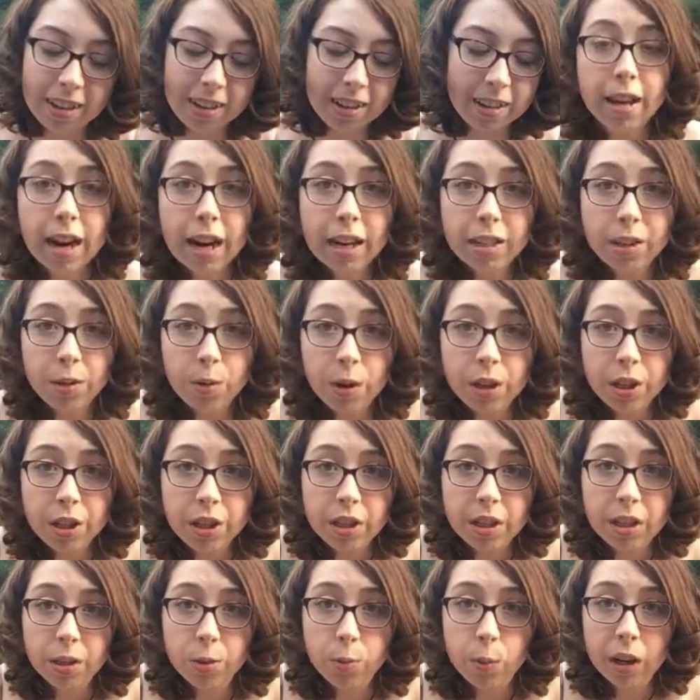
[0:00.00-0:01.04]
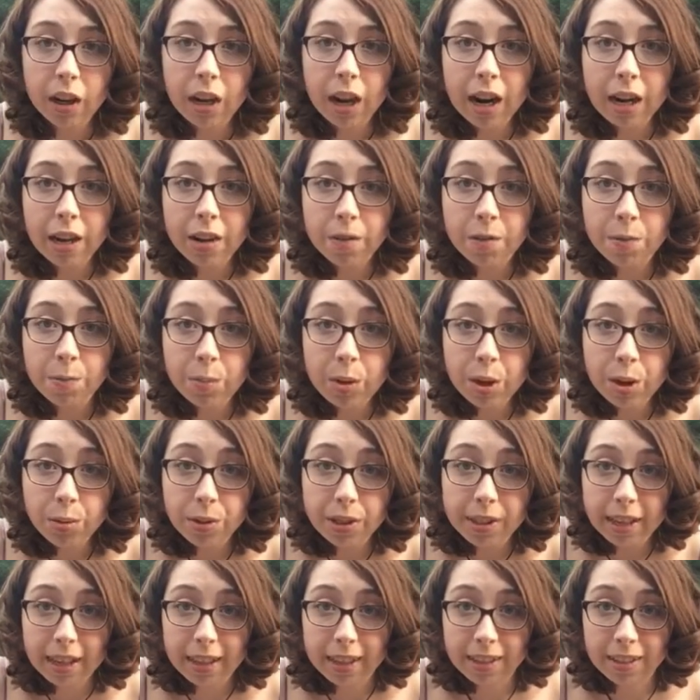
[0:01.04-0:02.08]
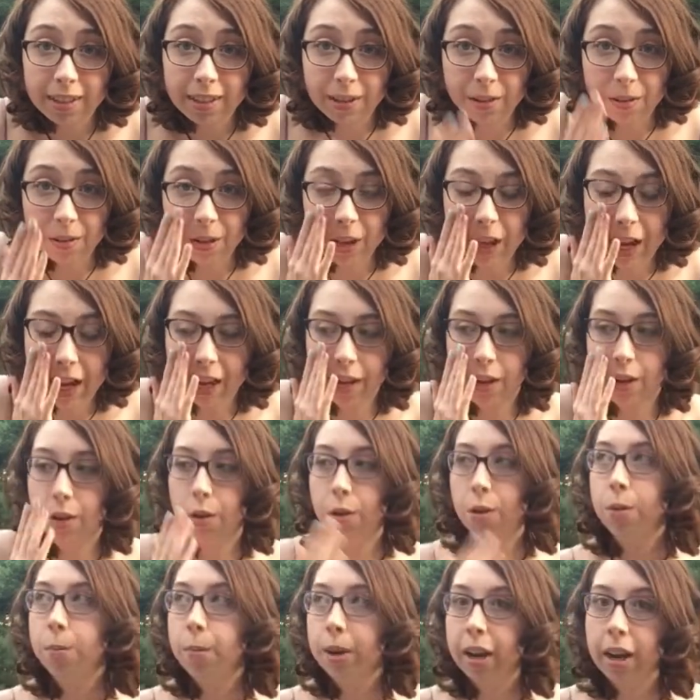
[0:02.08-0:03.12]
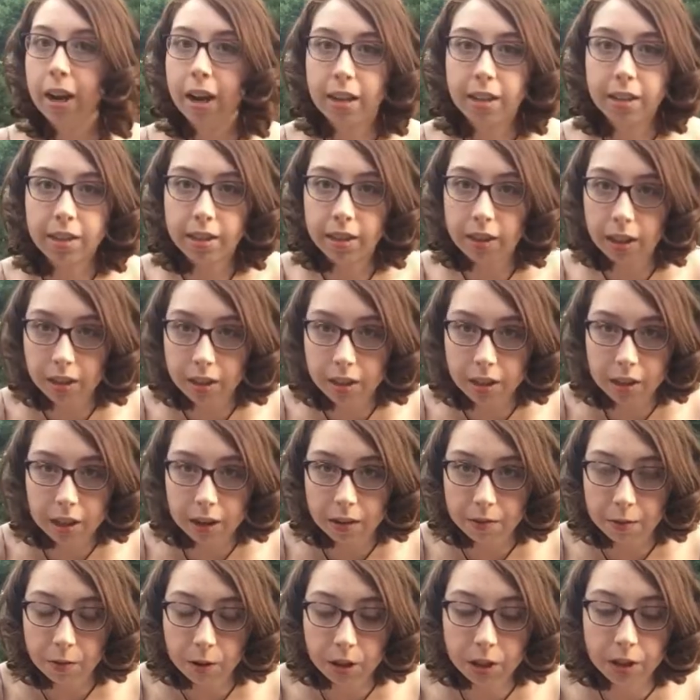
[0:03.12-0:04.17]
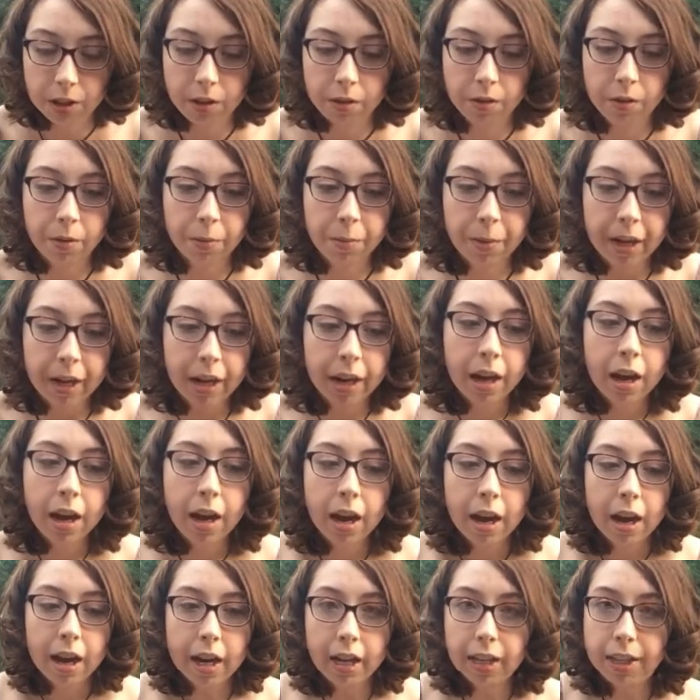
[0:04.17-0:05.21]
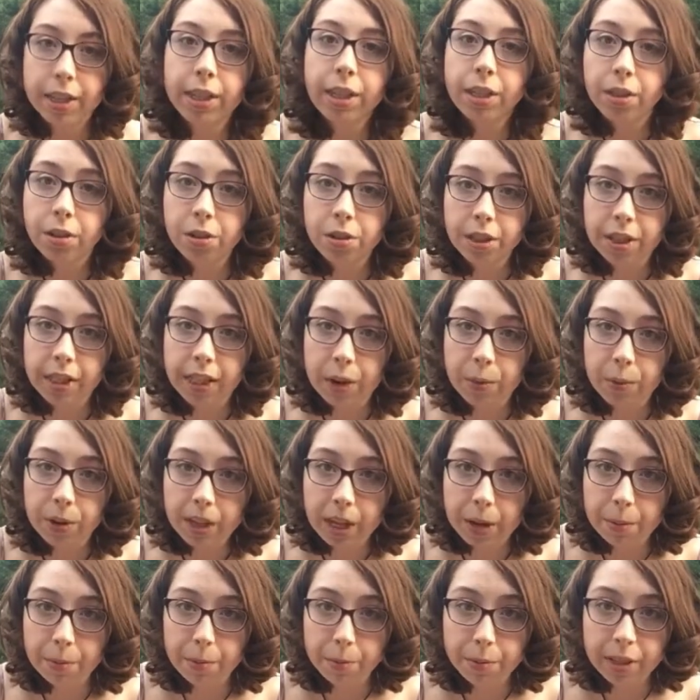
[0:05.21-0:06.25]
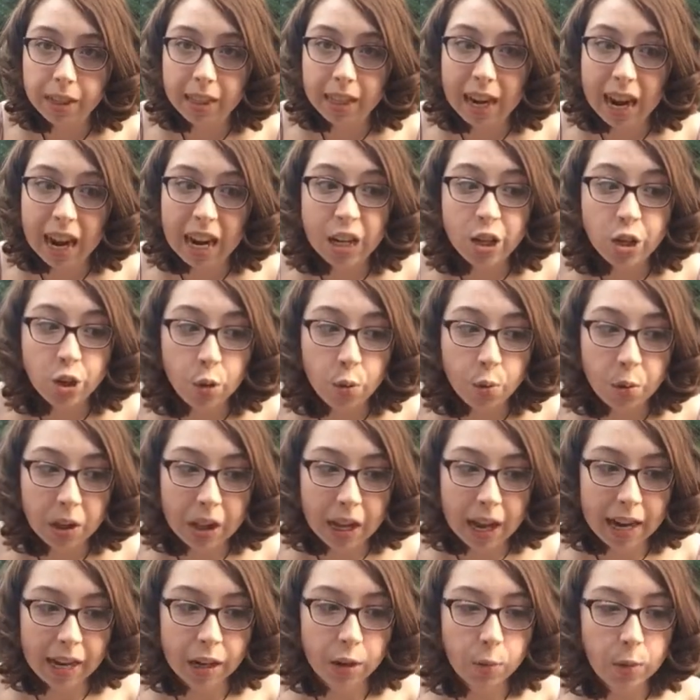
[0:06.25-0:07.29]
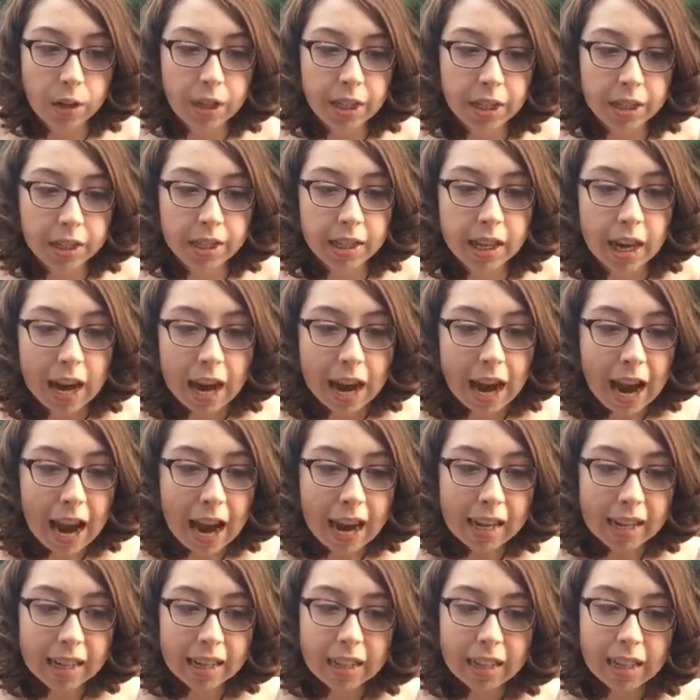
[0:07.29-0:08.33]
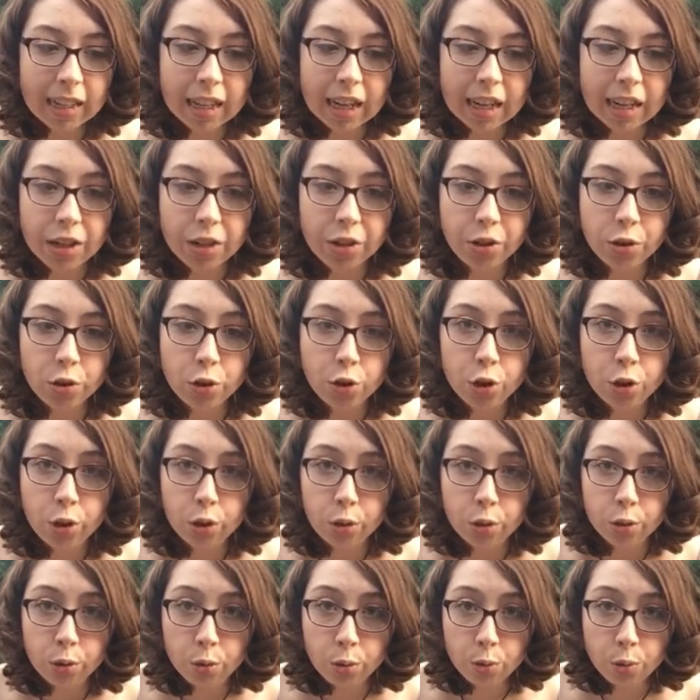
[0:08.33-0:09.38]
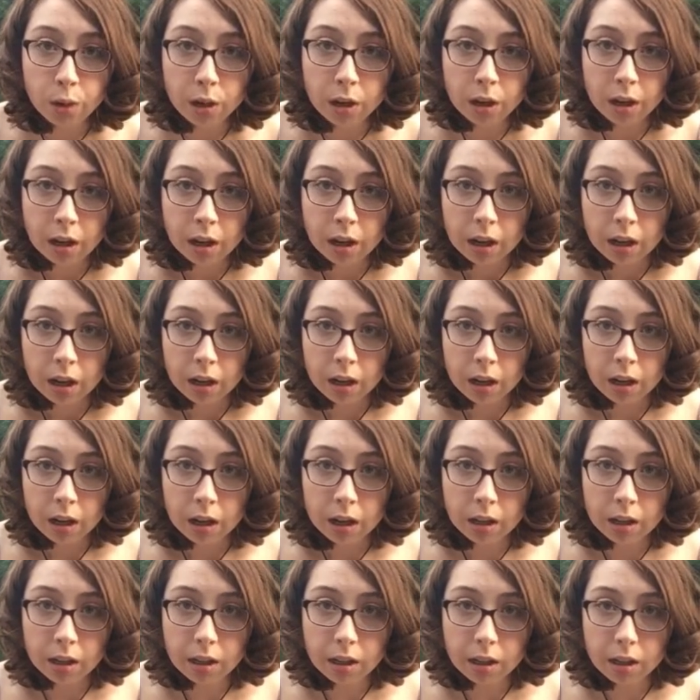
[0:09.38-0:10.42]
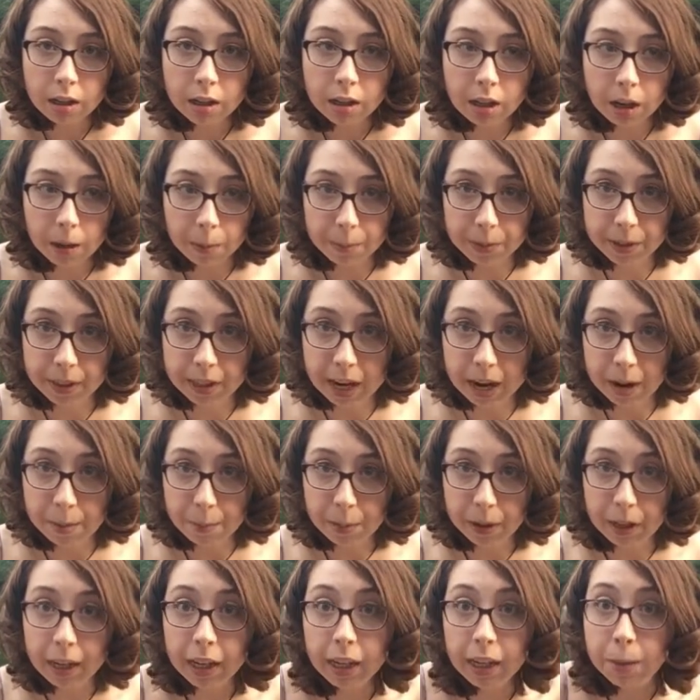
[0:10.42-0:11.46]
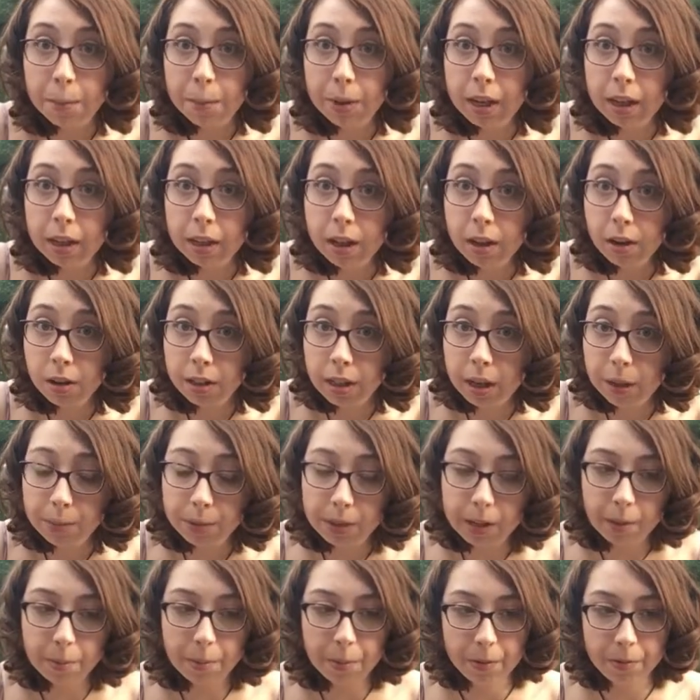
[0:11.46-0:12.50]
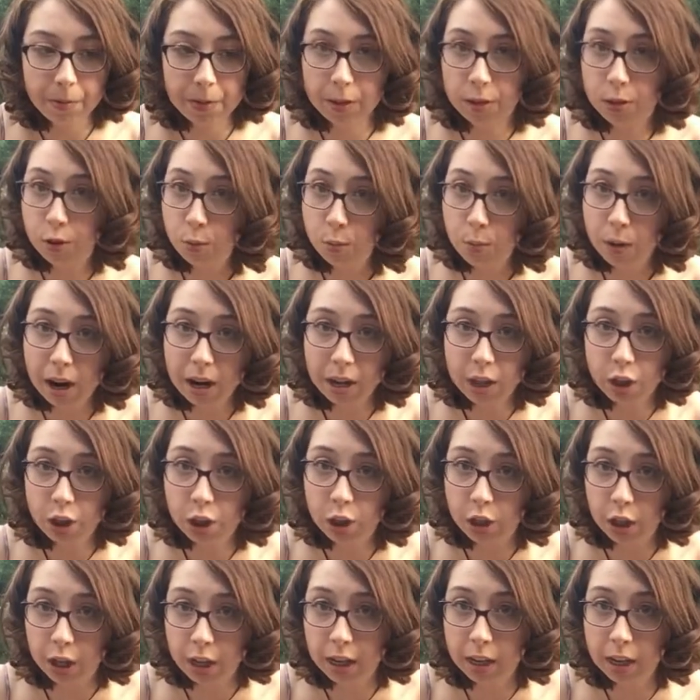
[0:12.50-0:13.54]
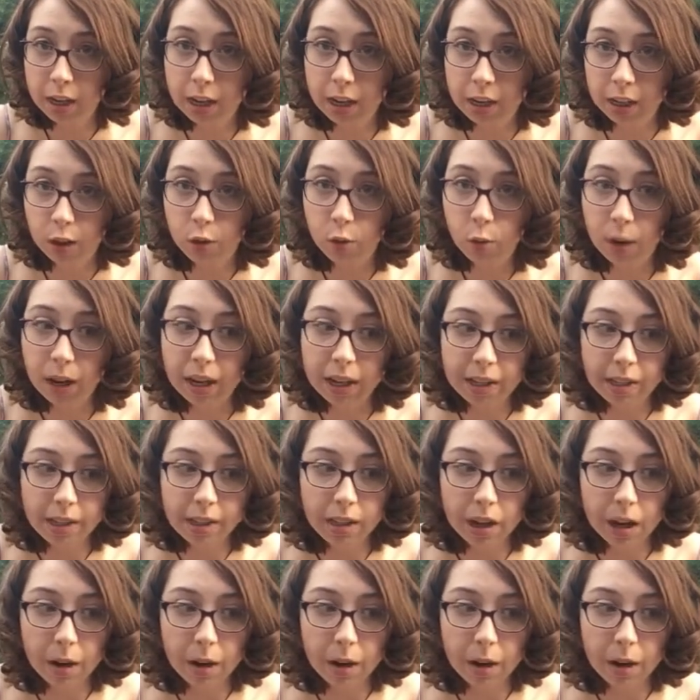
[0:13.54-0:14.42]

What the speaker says: The next question is, what kind of music do you like? Oh my god, such a tough question for me. It's easier to say what type of music I don't like, which is anything that is too dubstep. Like, it can be a little dubstep, but if it's too much, it grates